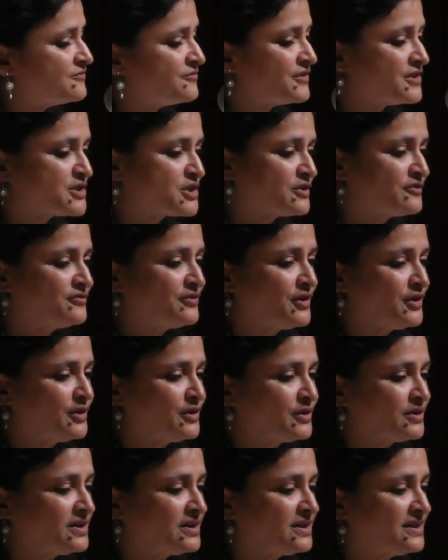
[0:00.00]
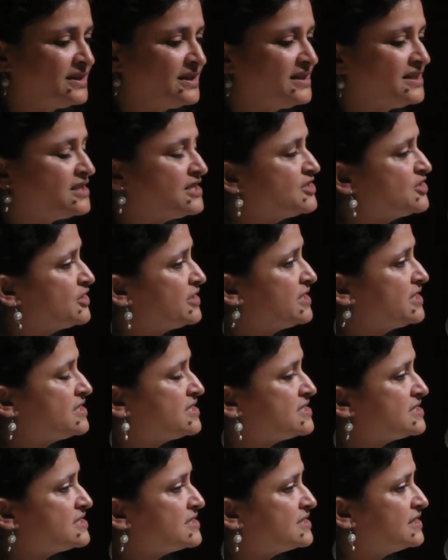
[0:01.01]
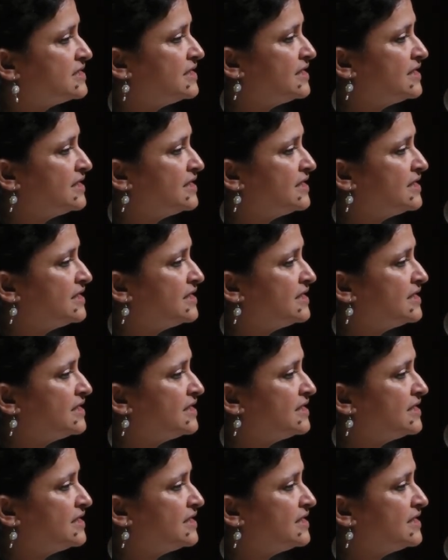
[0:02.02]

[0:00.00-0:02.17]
fisherfolk, the indigenous,